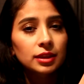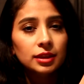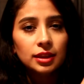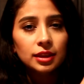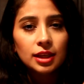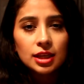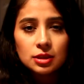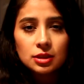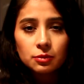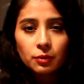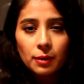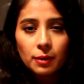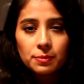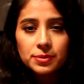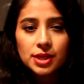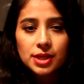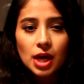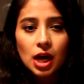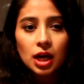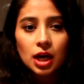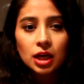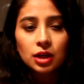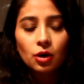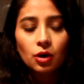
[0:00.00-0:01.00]
This
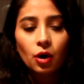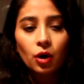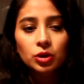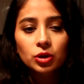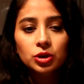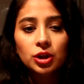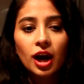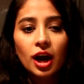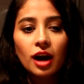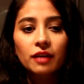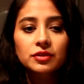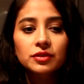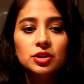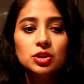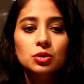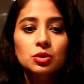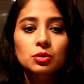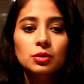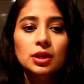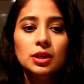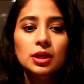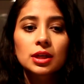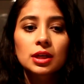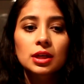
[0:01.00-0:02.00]
website, all you have to
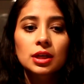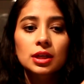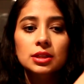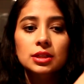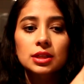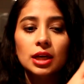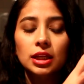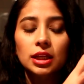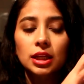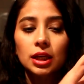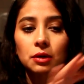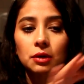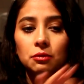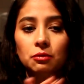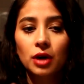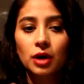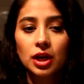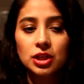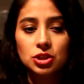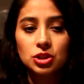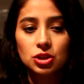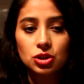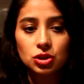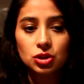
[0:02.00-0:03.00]
do is, I think,
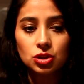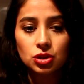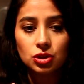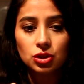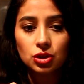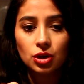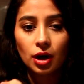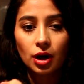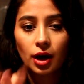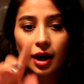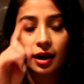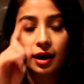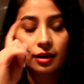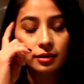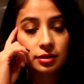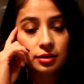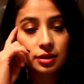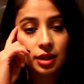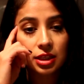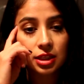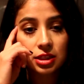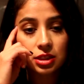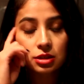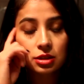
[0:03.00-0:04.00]
register.
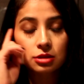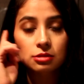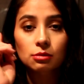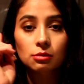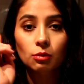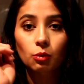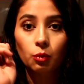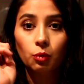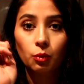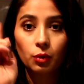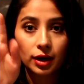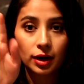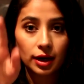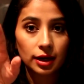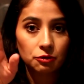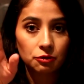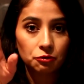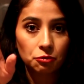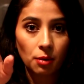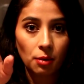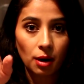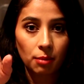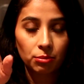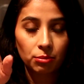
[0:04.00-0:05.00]
That's what I
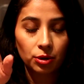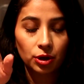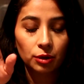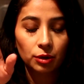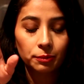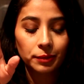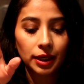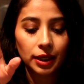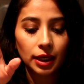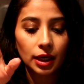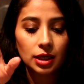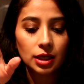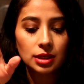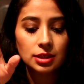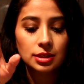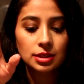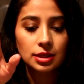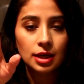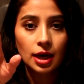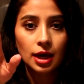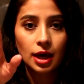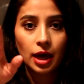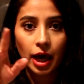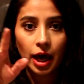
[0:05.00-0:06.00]
remember,
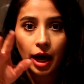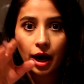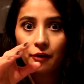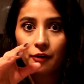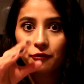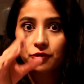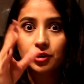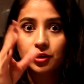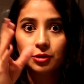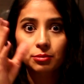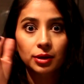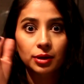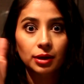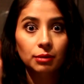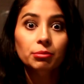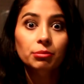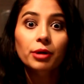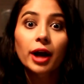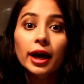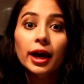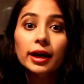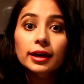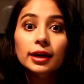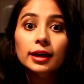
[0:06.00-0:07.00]
because after being
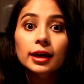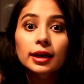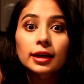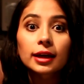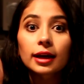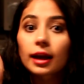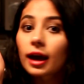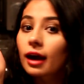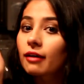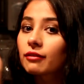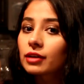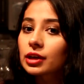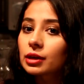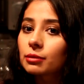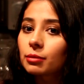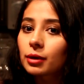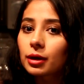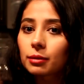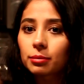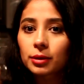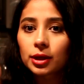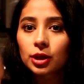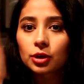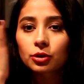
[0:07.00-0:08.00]
pregnant and having a
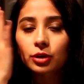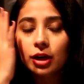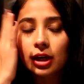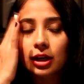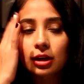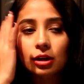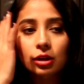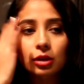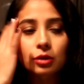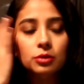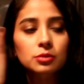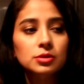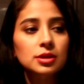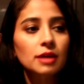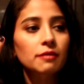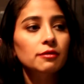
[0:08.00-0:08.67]
baby, you kind of lose